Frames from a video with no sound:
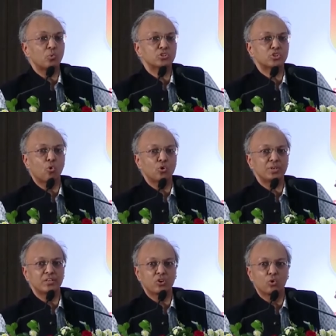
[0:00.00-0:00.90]
was quote
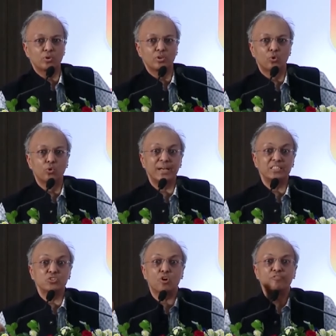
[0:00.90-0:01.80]
unquote known
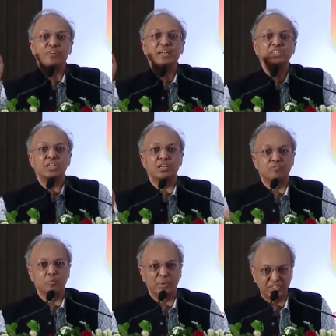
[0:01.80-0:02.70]
as confidential
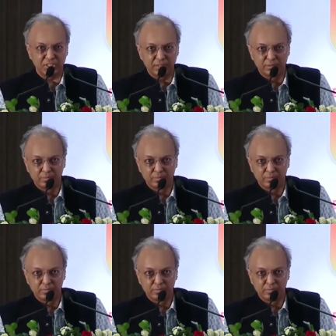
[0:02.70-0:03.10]
information,